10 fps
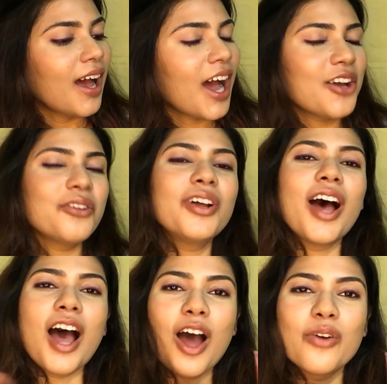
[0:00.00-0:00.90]
I don't know
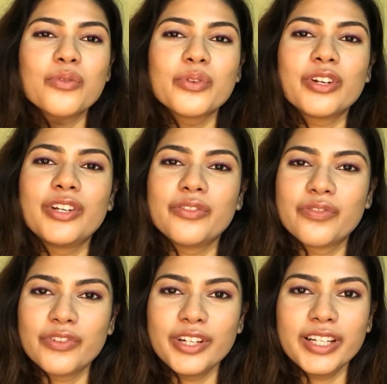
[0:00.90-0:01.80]
how
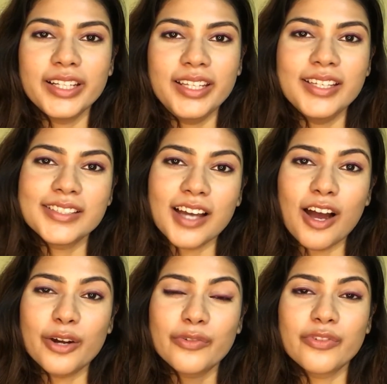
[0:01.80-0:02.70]
different these
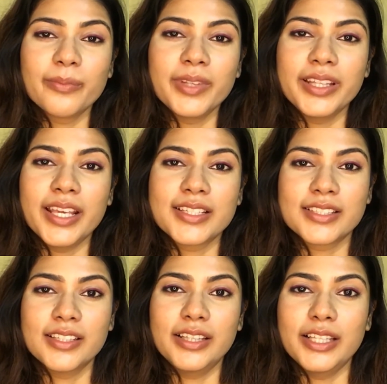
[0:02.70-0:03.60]
are from the
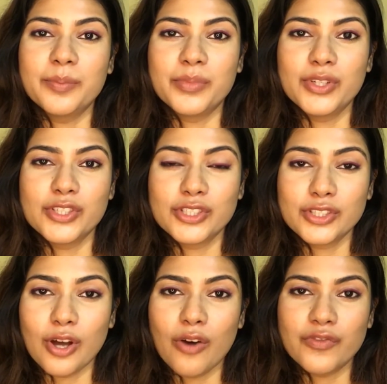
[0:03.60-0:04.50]
NYX lip
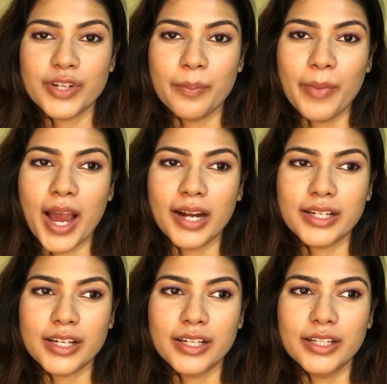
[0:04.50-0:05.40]
soft
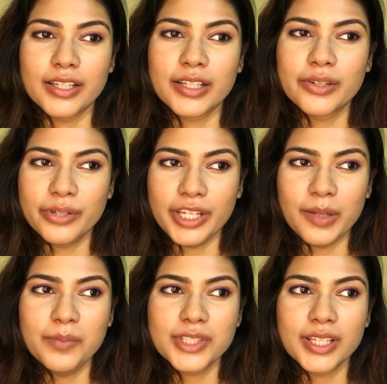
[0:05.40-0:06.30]
matte
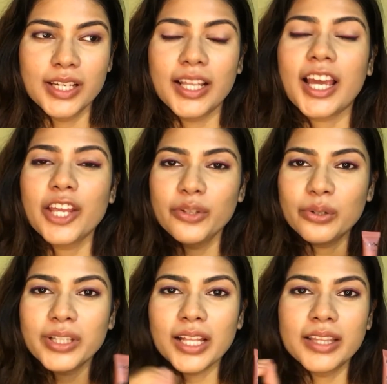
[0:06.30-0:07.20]
creams. Like, I
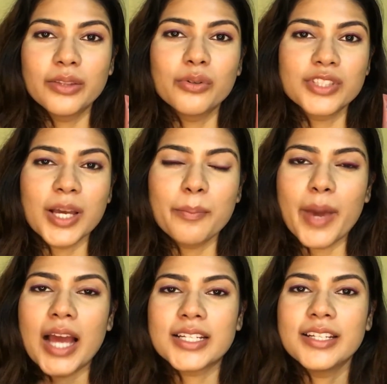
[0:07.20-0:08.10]
know that those are
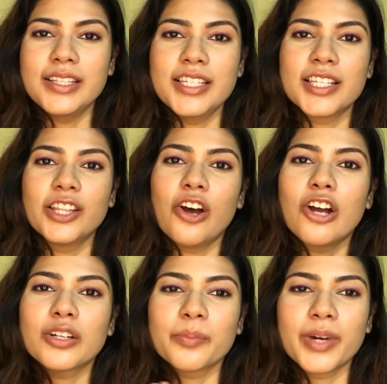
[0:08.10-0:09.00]
matte and these are
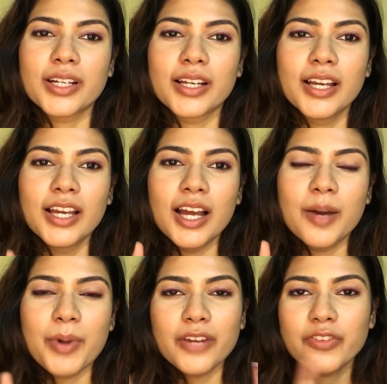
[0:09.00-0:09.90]
not, but
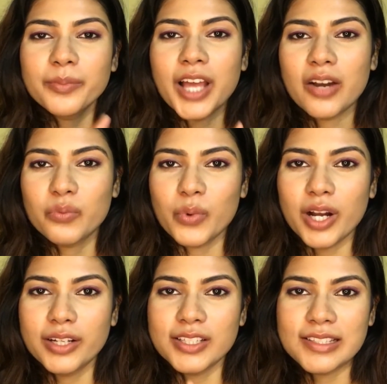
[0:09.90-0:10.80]
apart from that
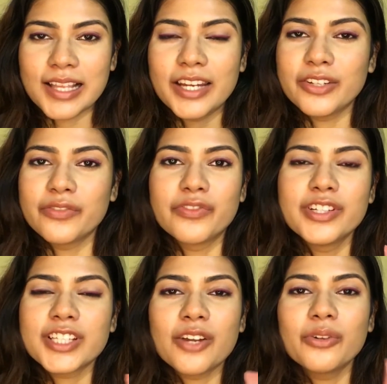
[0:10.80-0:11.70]
one slight
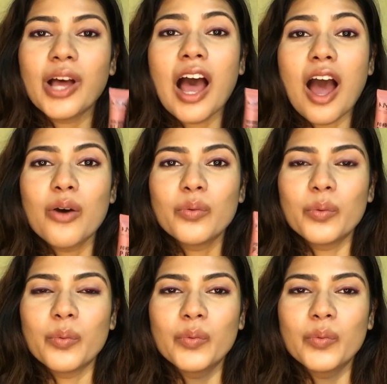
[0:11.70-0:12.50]
difference, I don't know how